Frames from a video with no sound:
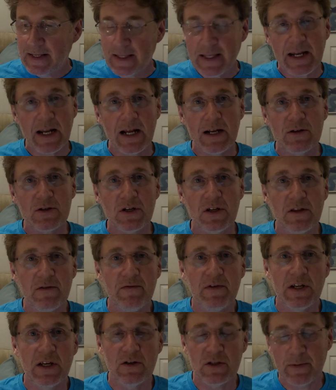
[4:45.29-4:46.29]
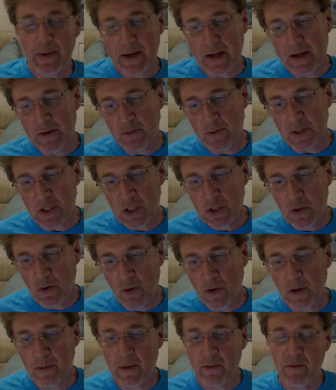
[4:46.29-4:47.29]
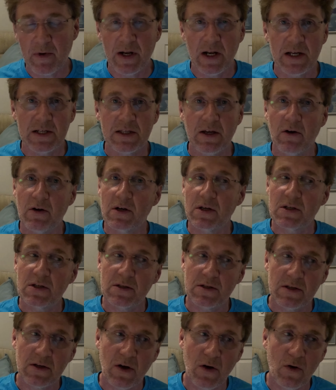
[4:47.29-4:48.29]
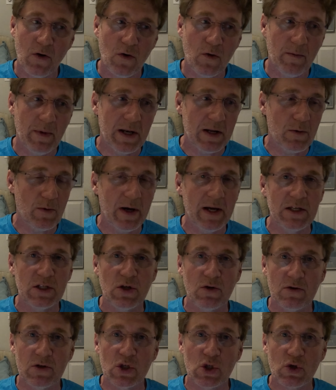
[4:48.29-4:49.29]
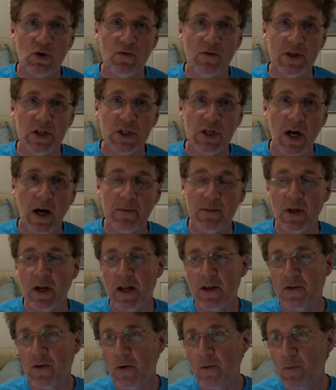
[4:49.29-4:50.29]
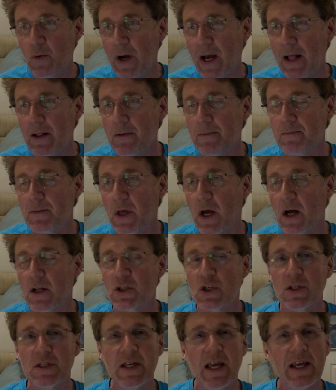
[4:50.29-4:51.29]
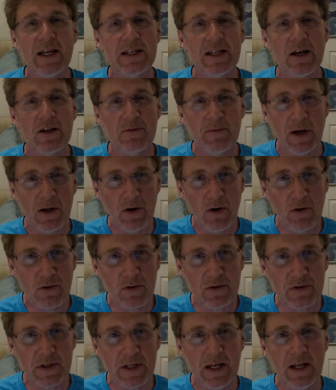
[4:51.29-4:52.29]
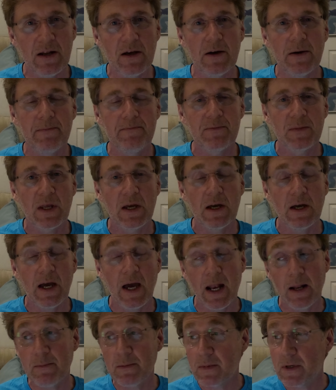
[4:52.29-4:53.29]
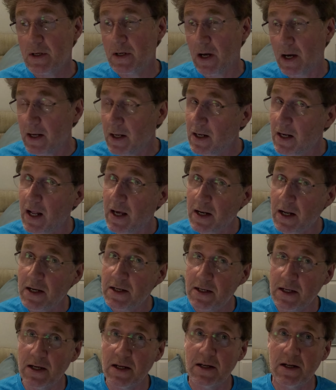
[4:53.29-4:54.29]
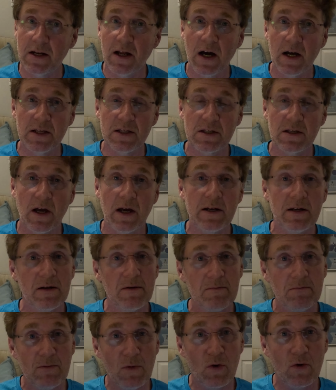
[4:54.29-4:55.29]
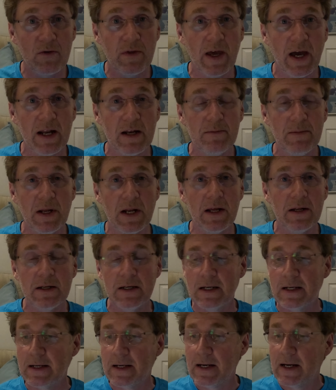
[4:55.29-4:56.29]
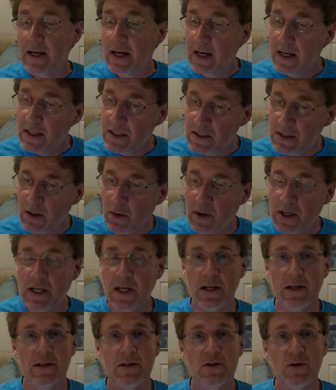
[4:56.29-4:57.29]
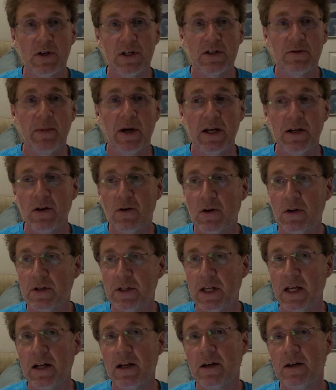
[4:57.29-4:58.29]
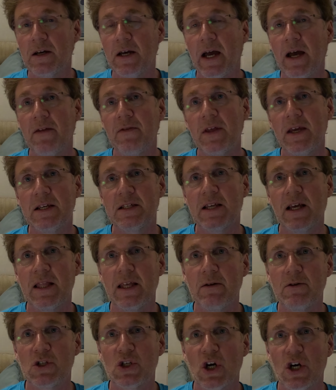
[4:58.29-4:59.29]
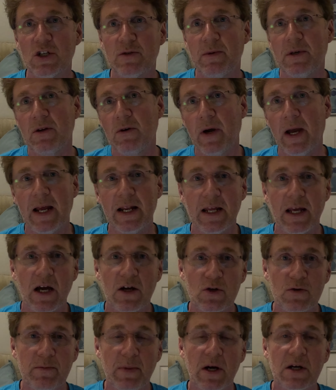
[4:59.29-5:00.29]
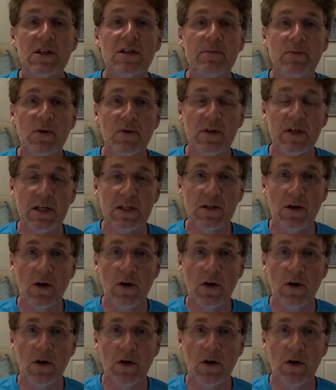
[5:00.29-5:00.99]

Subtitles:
Then I looked at the videos about how to install them and realized there are so many ways you can screw this up that I thought, well, I'll just take it down to my local dealer. And I'm kind of glad I did in hindsight, and more on that in a minute. So I did, took it to my local dealer, and they said they would charge me, 80, $100 to put these